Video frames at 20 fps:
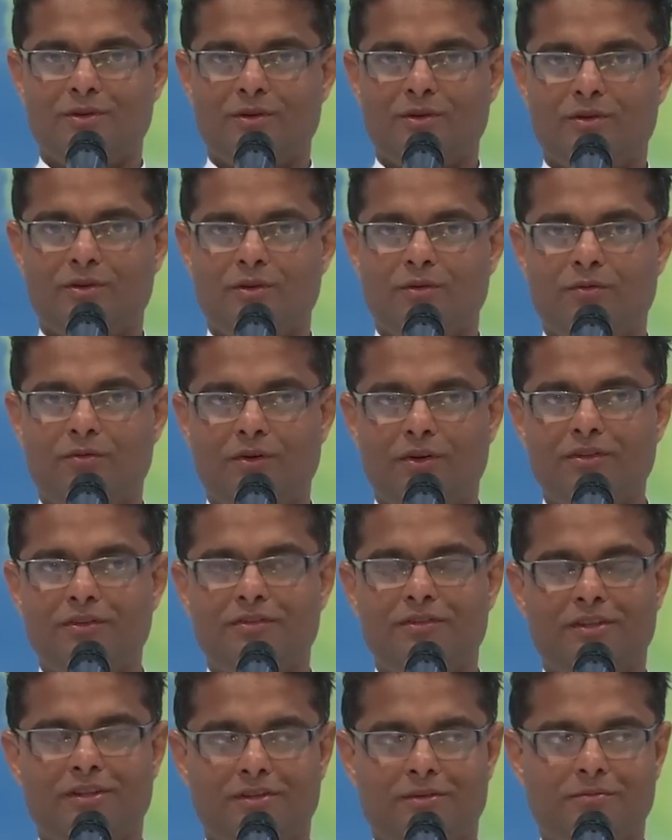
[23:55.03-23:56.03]
the
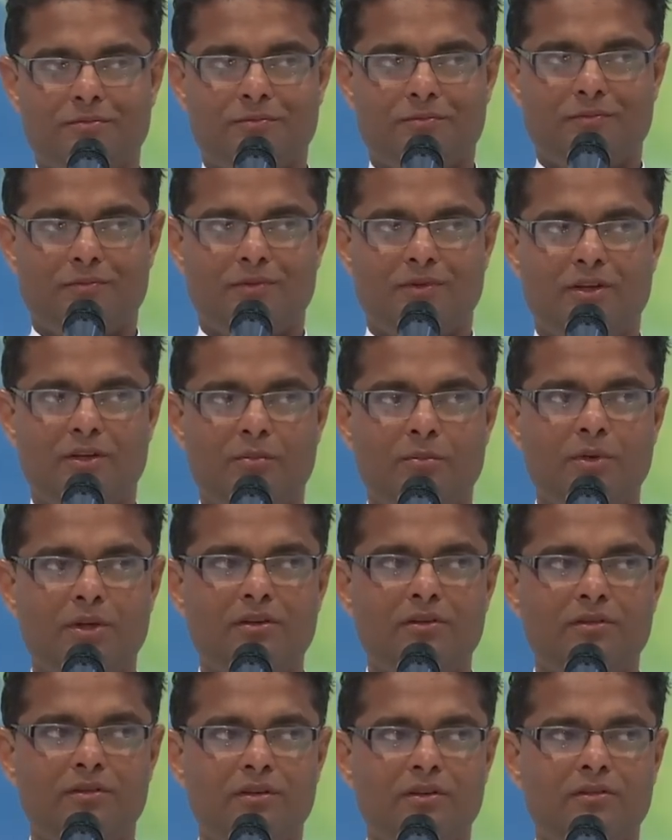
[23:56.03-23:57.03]
first thing it
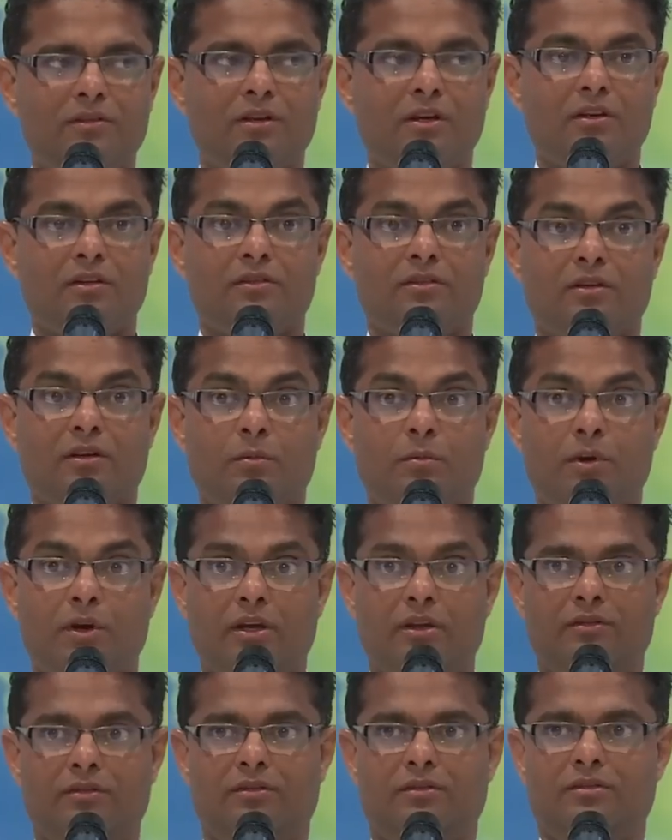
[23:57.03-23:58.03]
means is
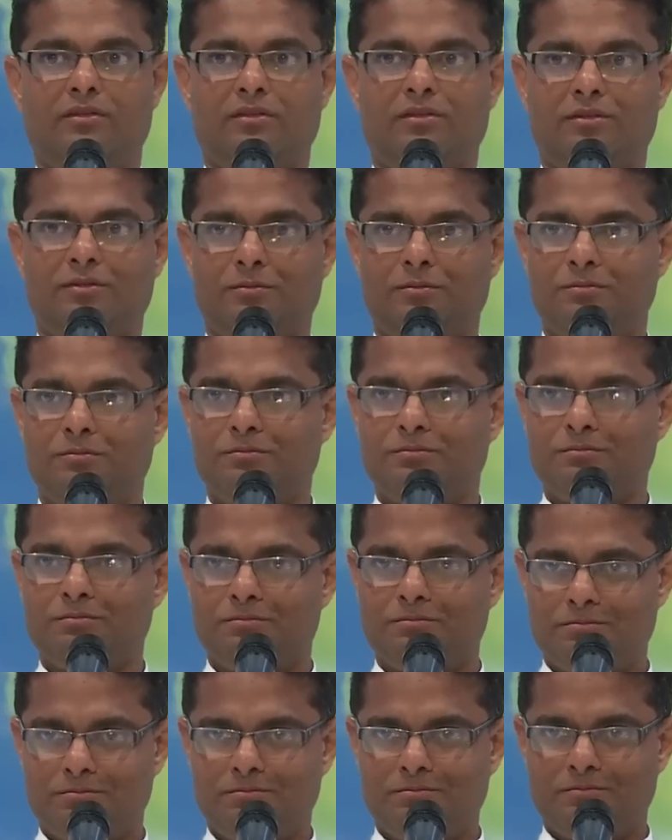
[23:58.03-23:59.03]
surprise.
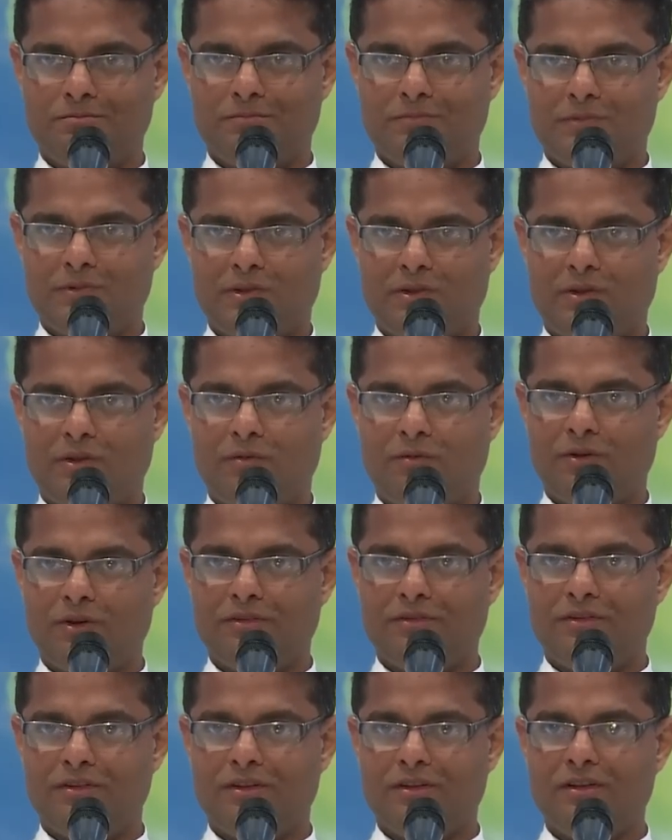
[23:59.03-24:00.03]
The
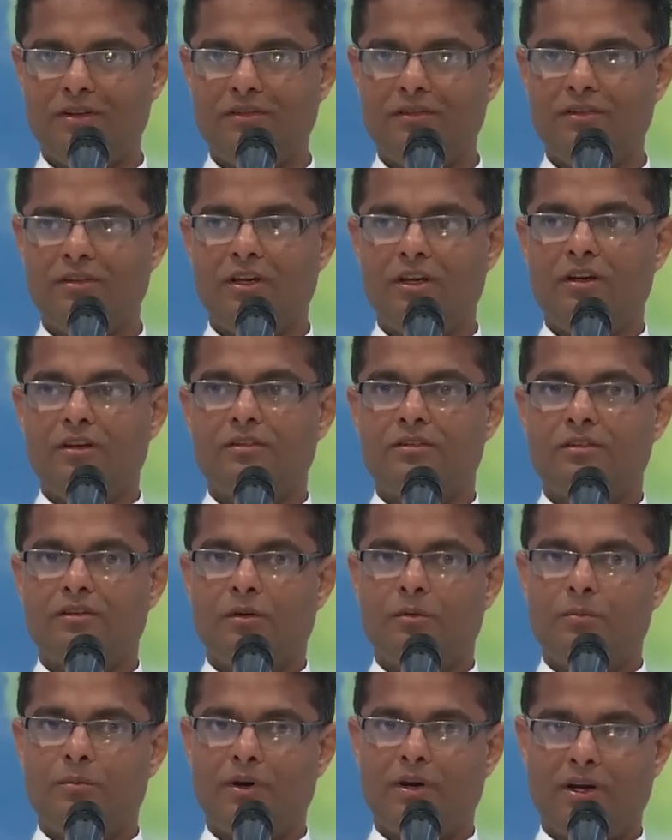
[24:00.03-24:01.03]
first thing is
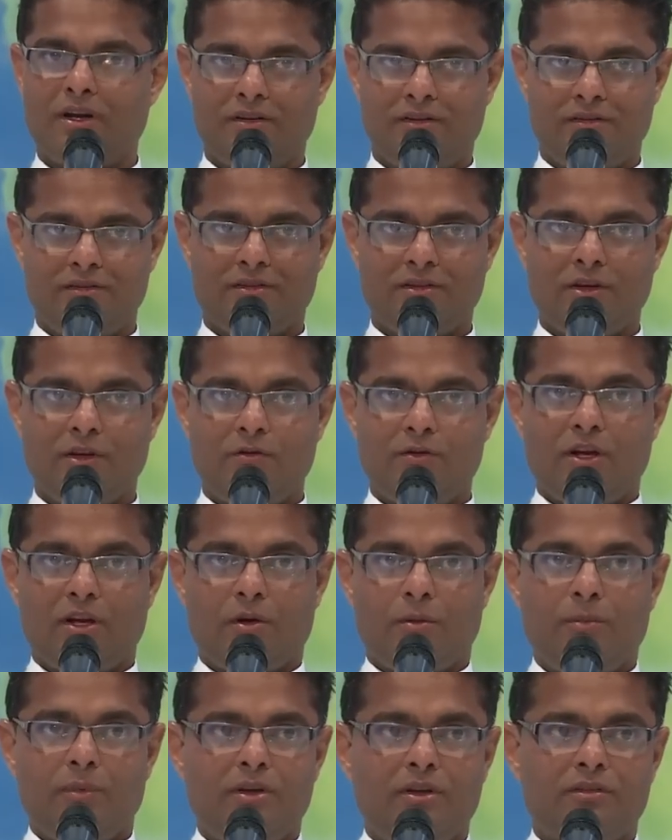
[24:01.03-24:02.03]
surprised. We are
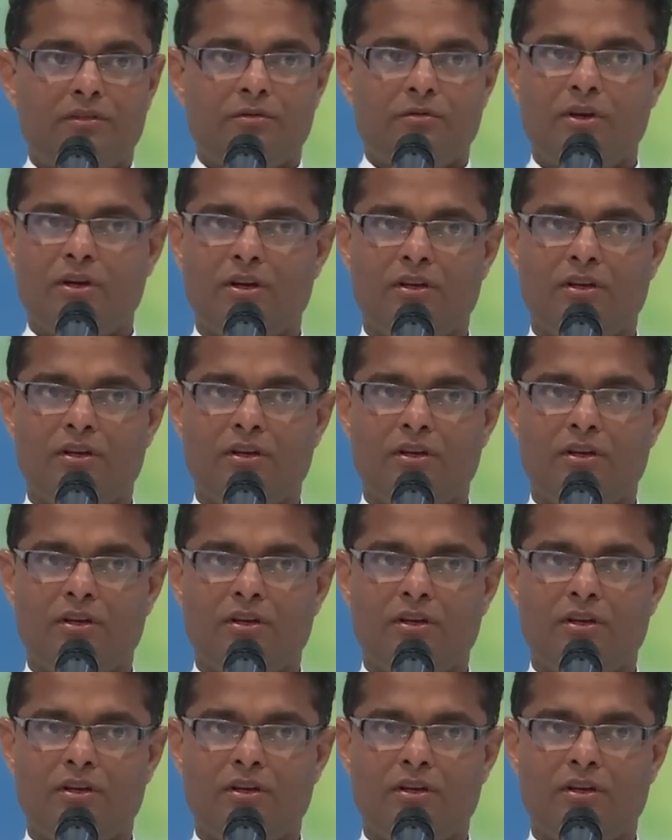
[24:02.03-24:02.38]
amazed, we are